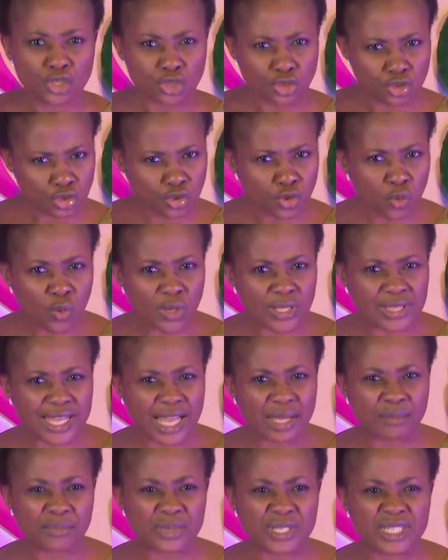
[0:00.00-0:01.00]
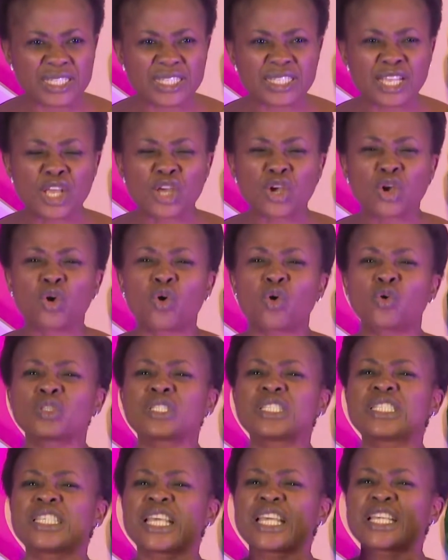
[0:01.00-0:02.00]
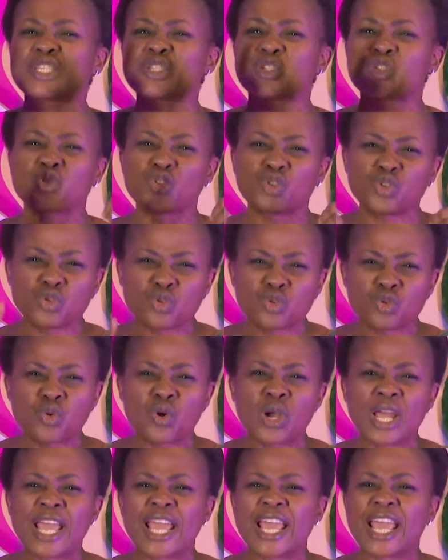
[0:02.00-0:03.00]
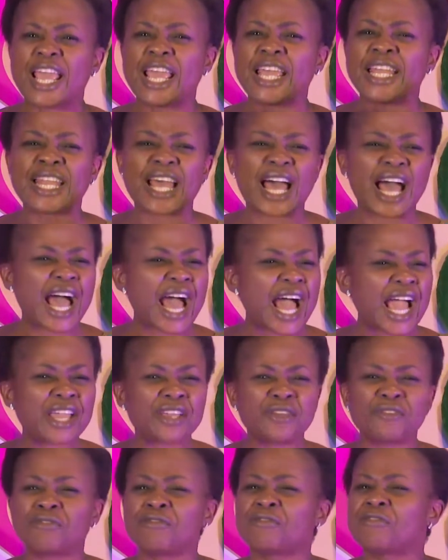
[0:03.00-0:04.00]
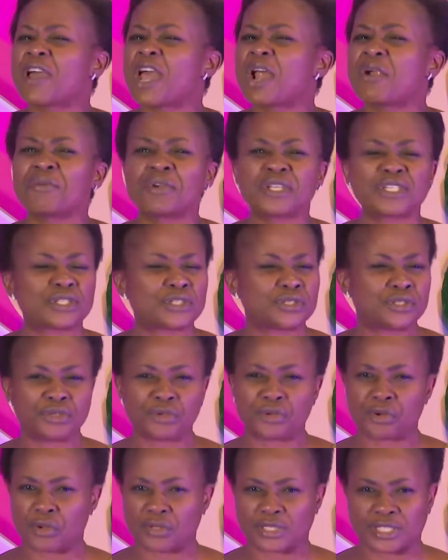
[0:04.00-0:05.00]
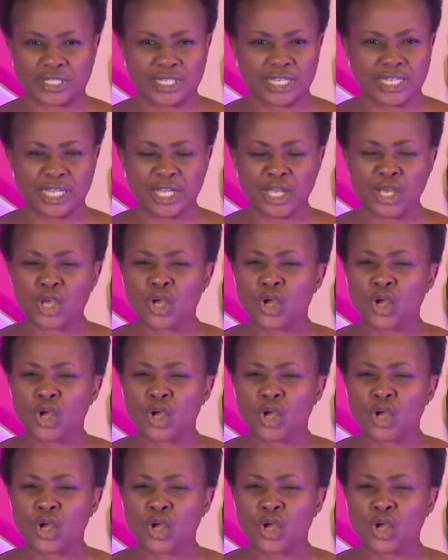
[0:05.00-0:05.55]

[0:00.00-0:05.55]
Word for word: Do you know what that means? God takes you and I very seriously.